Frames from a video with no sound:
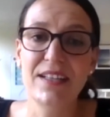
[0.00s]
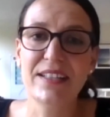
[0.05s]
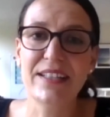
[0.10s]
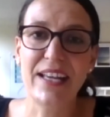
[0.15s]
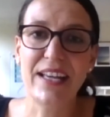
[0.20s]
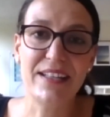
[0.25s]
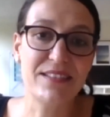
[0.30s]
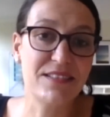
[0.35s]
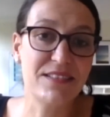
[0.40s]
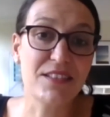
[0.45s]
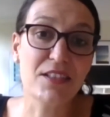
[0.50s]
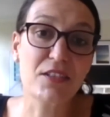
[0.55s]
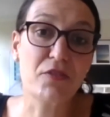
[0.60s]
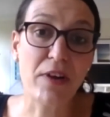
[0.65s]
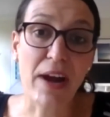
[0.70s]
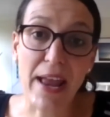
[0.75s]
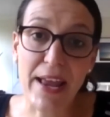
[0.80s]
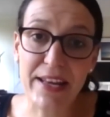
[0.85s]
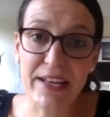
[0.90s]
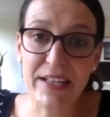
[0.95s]
get
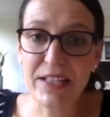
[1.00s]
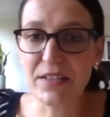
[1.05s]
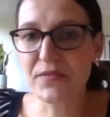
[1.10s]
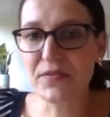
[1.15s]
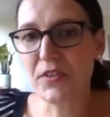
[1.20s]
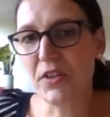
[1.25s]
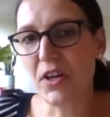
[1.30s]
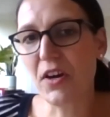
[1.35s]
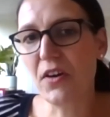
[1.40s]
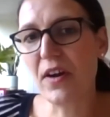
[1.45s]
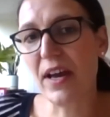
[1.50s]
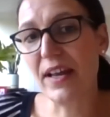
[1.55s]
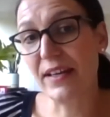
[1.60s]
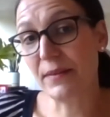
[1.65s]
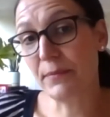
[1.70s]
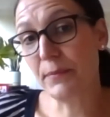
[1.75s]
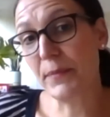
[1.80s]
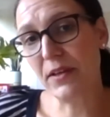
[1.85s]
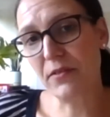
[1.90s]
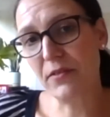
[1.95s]
creative,
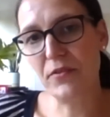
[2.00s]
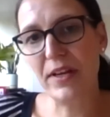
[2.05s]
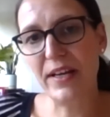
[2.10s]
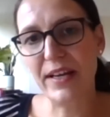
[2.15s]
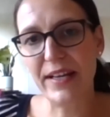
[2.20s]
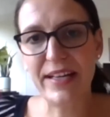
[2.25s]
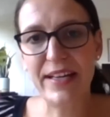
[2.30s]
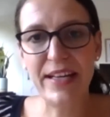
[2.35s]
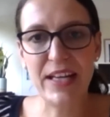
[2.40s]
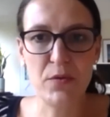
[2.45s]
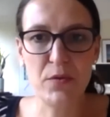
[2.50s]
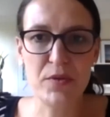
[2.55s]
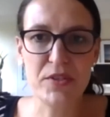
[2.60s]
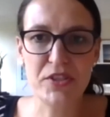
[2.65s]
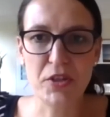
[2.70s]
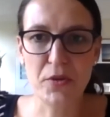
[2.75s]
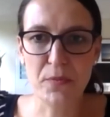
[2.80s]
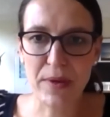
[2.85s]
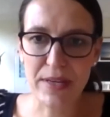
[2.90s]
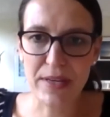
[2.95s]
and be really clear
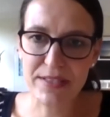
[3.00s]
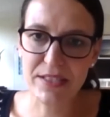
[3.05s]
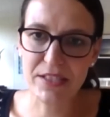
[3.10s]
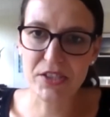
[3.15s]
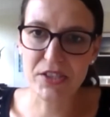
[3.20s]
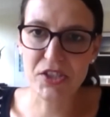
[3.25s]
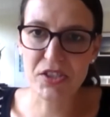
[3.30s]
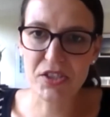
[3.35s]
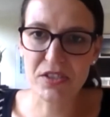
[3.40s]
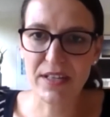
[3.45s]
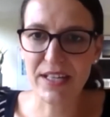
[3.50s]
with your message.